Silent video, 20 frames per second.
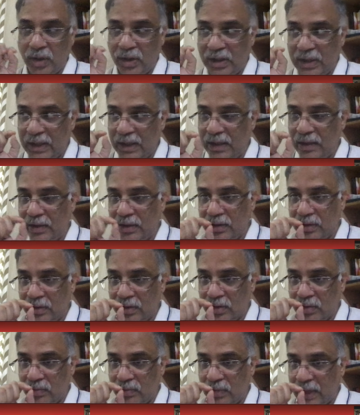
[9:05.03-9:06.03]
telling the
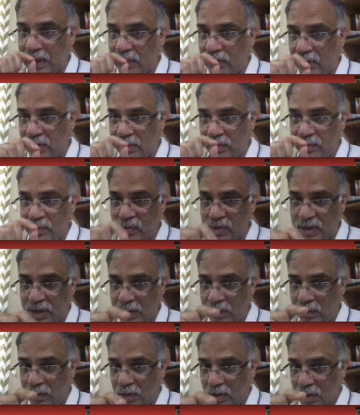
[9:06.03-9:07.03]
algorithm, you
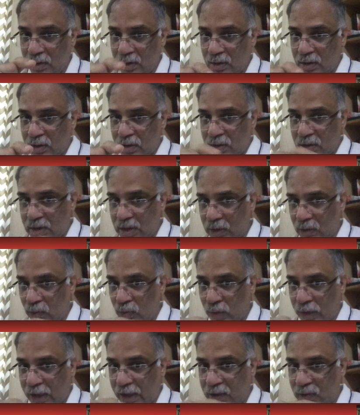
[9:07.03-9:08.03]
see, now
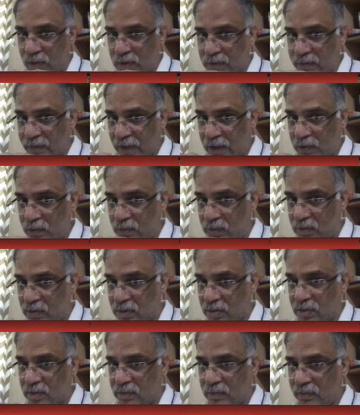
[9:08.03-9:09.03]
look at those values
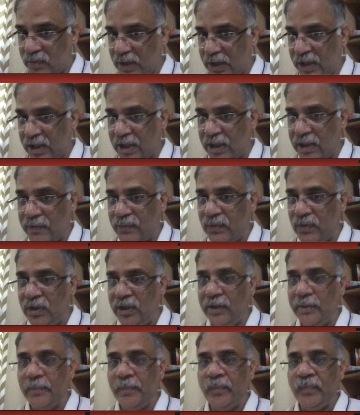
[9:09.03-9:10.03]
very
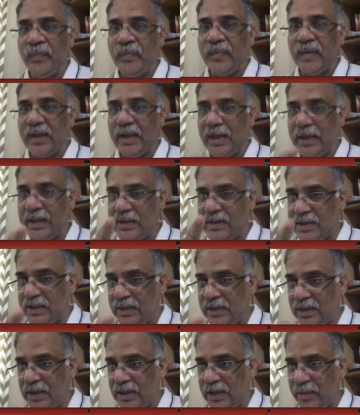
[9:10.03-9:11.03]
carefully and see
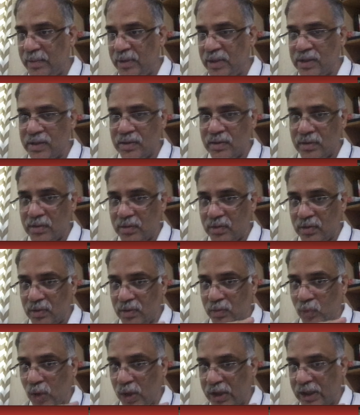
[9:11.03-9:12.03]
the labels.
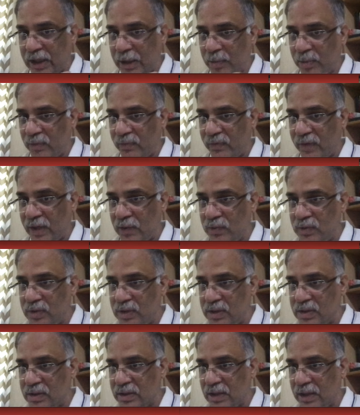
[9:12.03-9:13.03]
What type of values
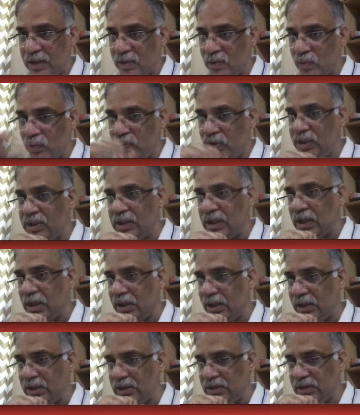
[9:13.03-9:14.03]
is telling you who is a heart